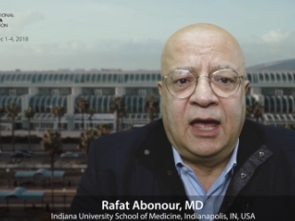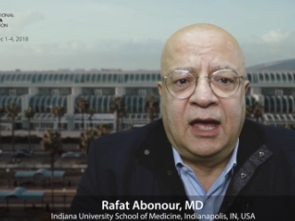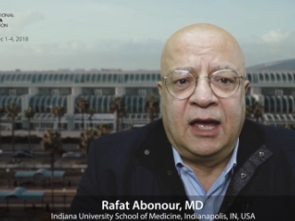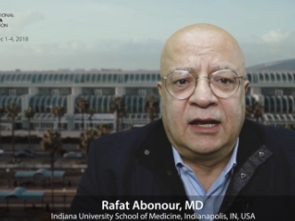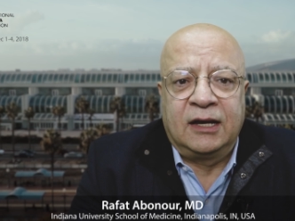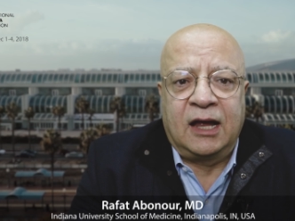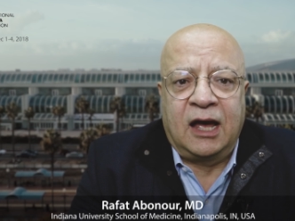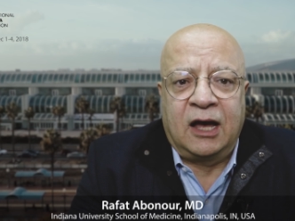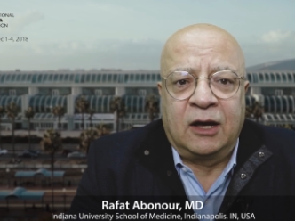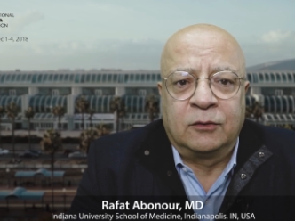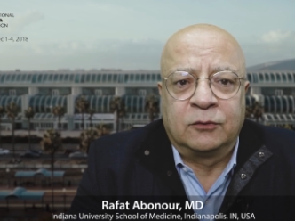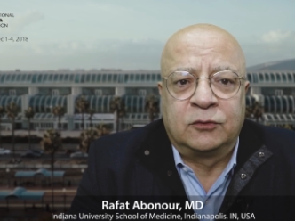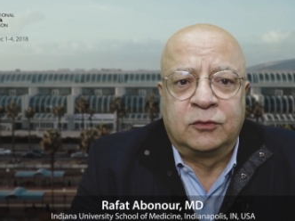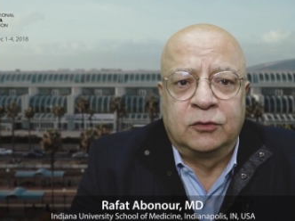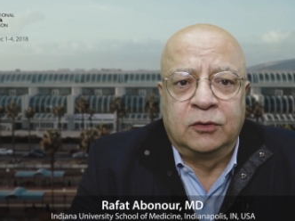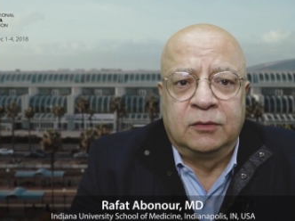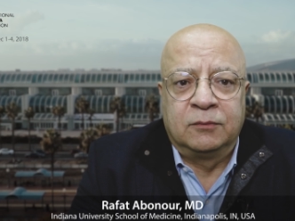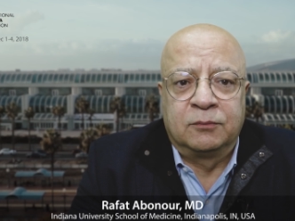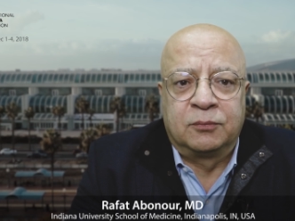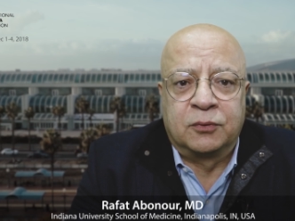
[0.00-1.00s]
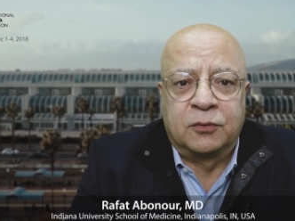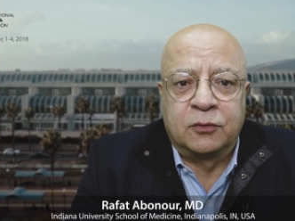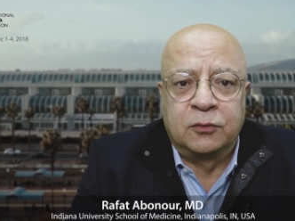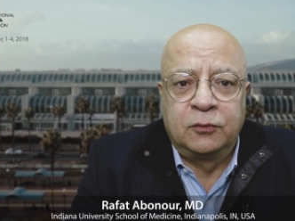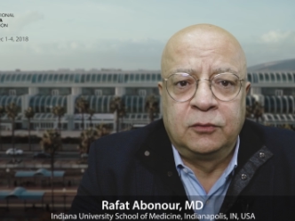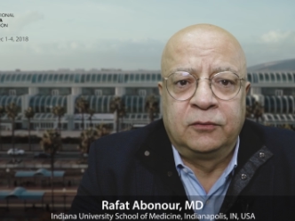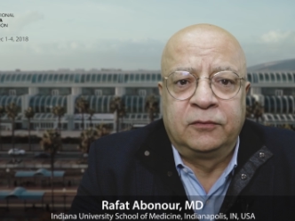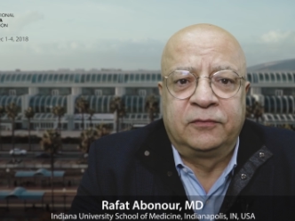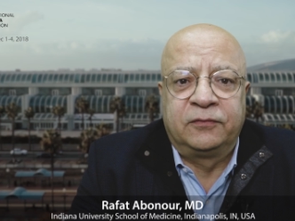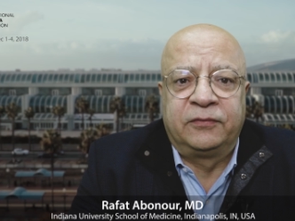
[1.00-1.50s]
and how to
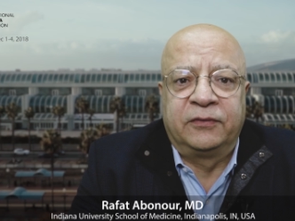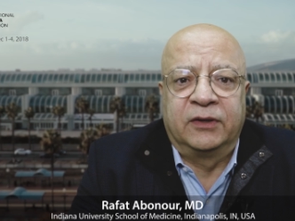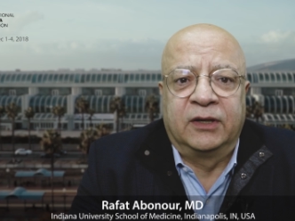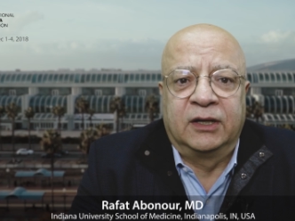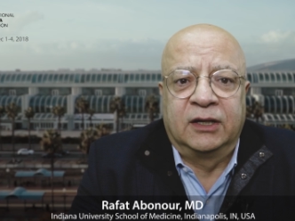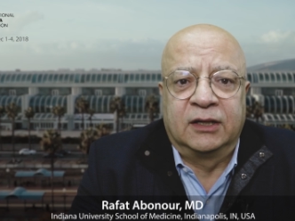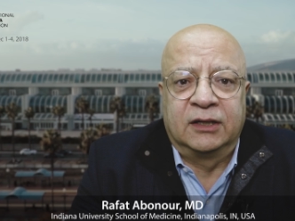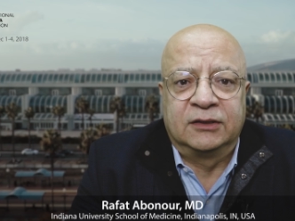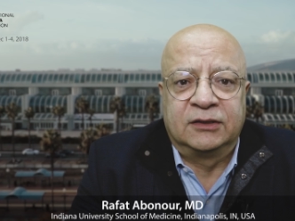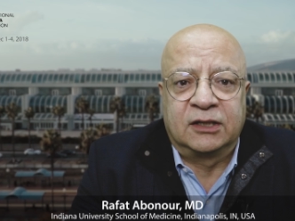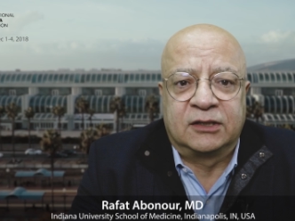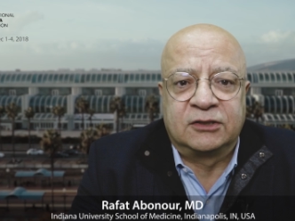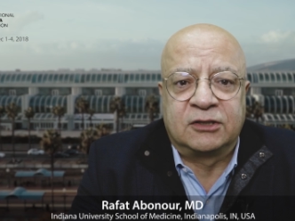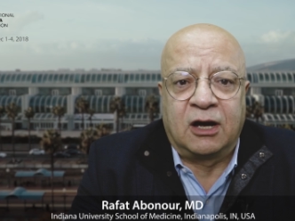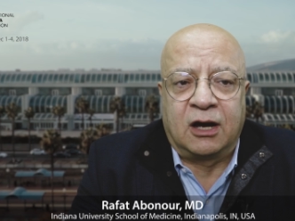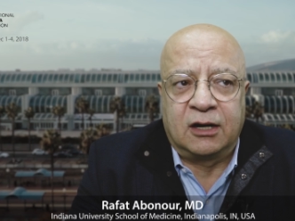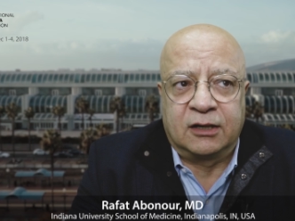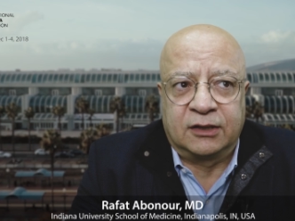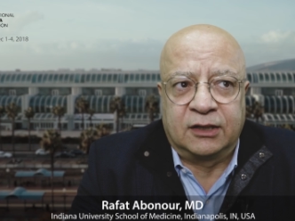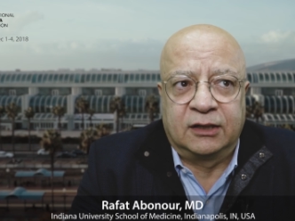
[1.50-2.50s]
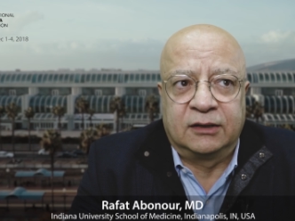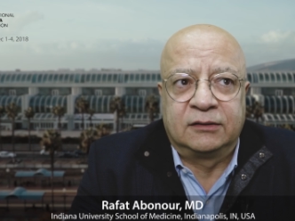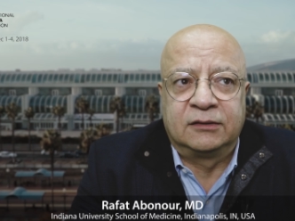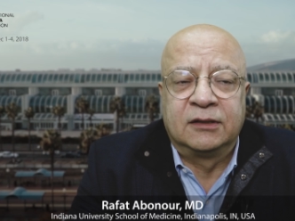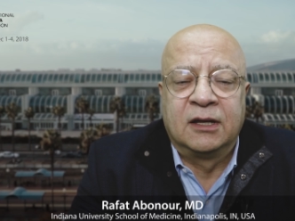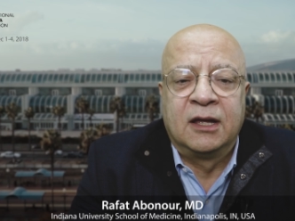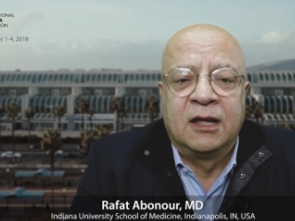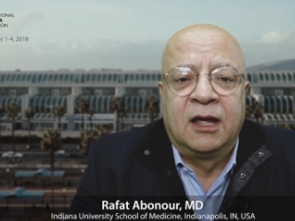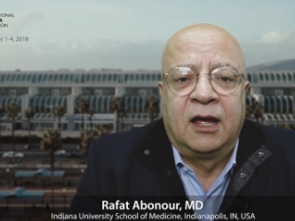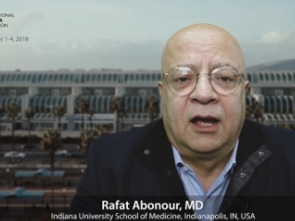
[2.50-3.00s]
improve uh, the target
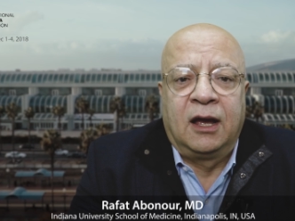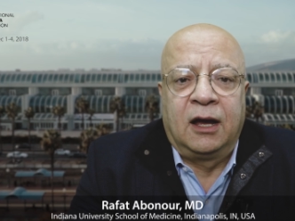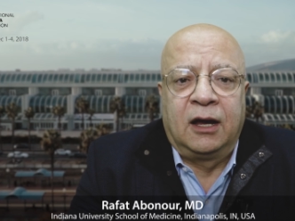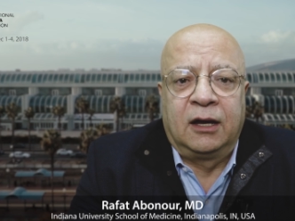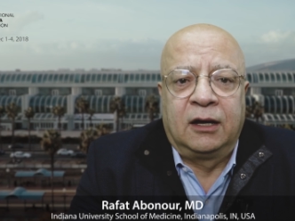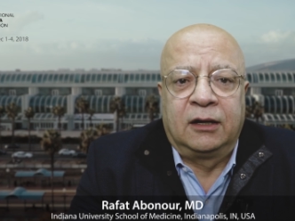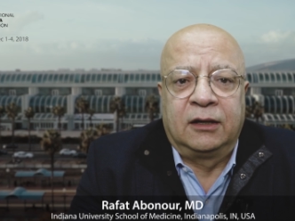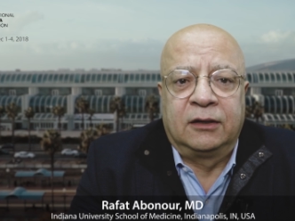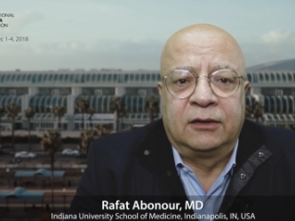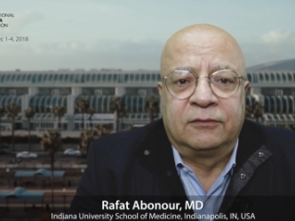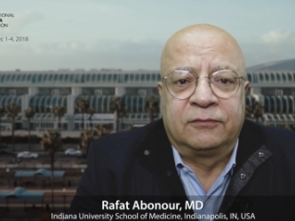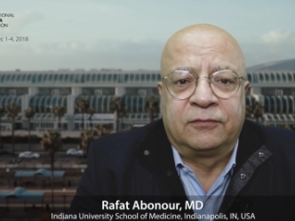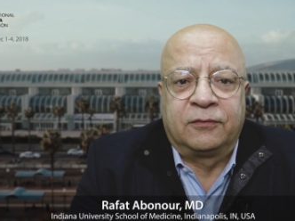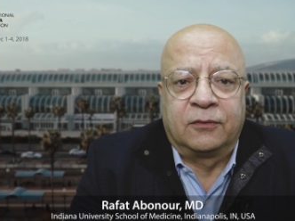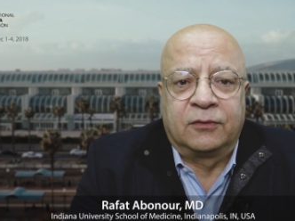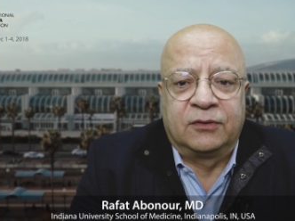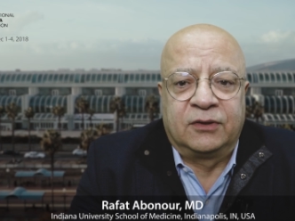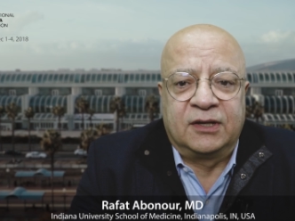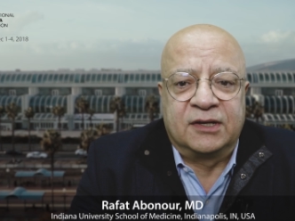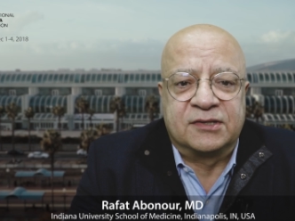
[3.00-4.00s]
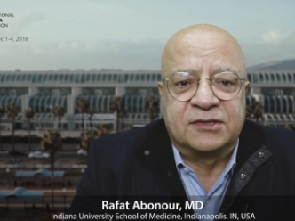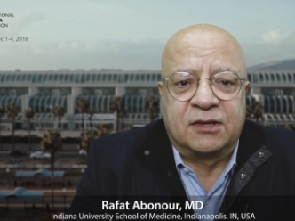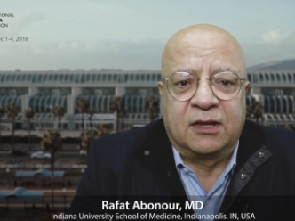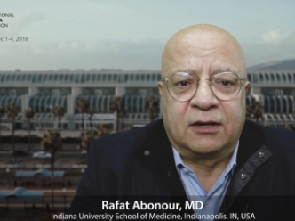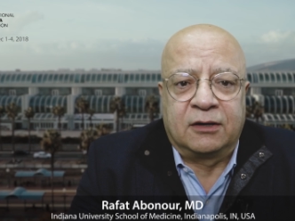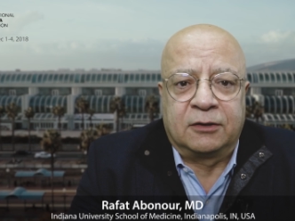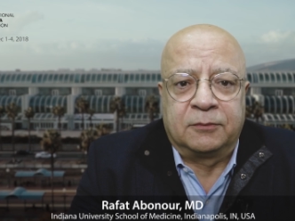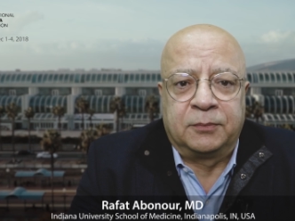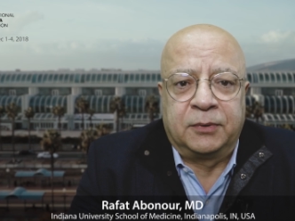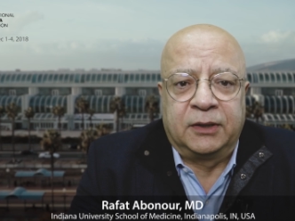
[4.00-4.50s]
uh, for these
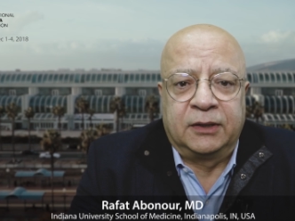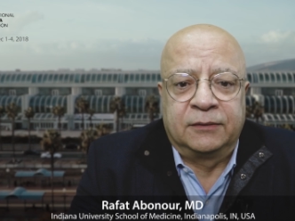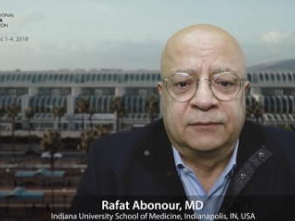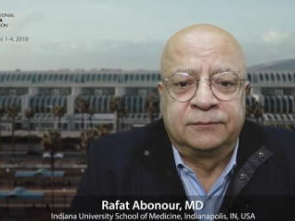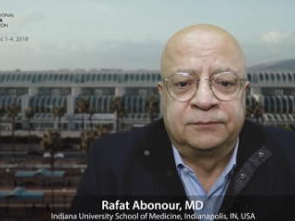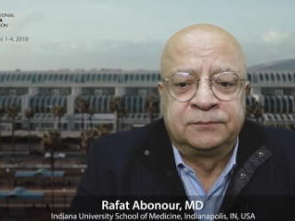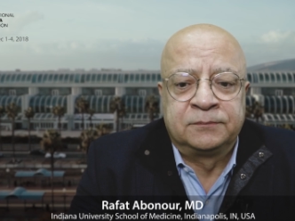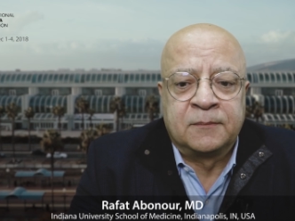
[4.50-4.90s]
therapy.